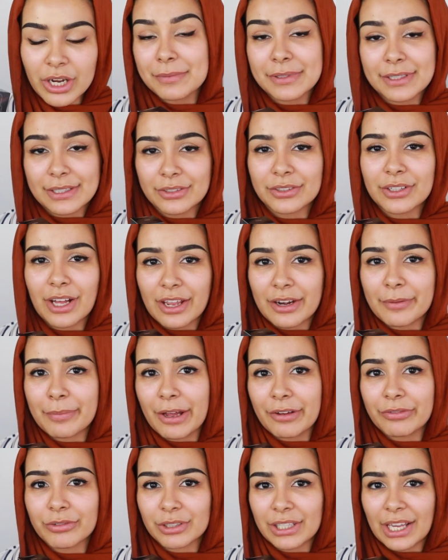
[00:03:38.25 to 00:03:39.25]
I'm still kind of
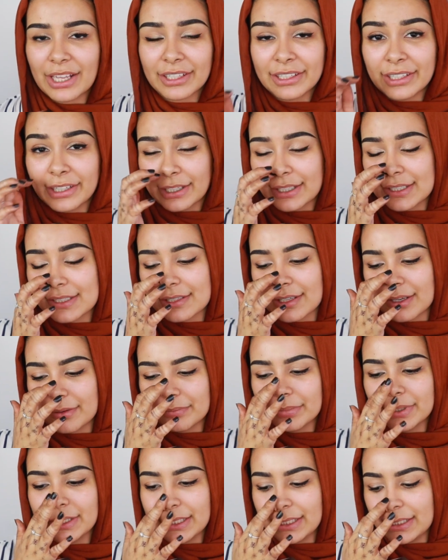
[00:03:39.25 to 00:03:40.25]
baffled, like NYX
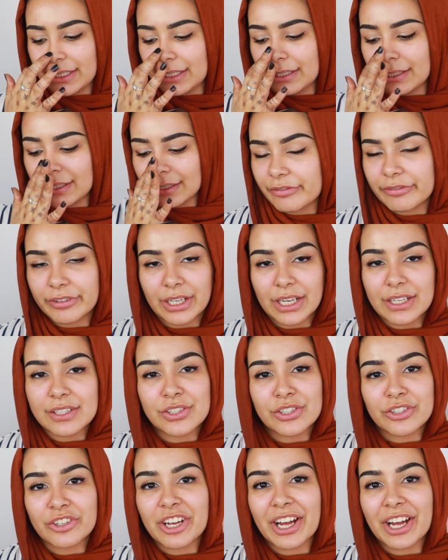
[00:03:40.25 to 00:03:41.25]
completely finessed you